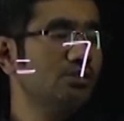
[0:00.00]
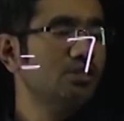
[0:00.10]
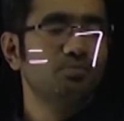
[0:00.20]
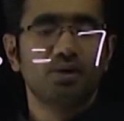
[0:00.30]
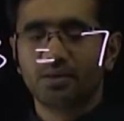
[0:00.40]

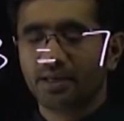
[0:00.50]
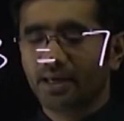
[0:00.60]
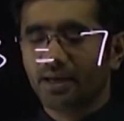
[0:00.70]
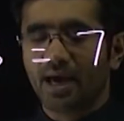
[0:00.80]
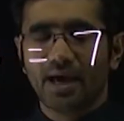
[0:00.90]
this part that I
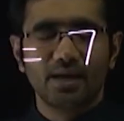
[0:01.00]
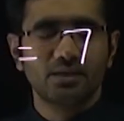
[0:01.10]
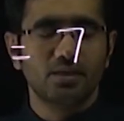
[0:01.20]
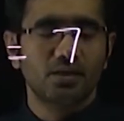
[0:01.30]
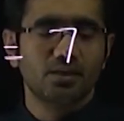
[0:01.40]
can
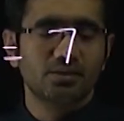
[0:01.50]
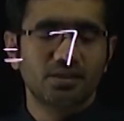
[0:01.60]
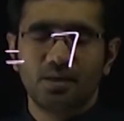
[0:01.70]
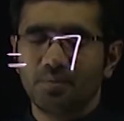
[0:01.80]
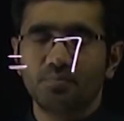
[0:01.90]
add the
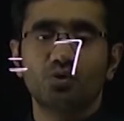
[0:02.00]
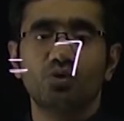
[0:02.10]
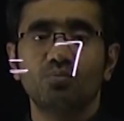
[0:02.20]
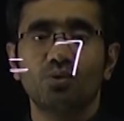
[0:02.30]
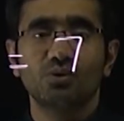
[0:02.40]
same number
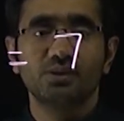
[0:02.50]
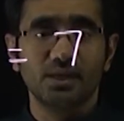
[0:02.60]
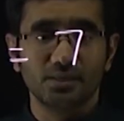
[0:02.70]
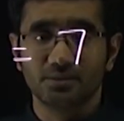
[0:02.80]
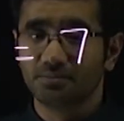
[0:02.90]
on both the
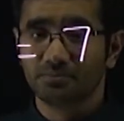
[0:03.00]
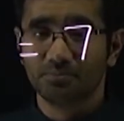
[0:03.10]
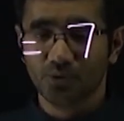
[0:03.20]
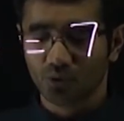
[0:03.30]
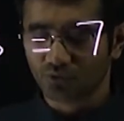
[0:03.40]
sides.
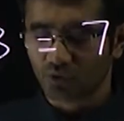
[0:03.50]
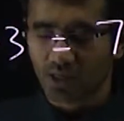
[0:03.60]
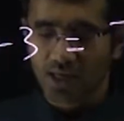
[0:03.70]
Beautiful.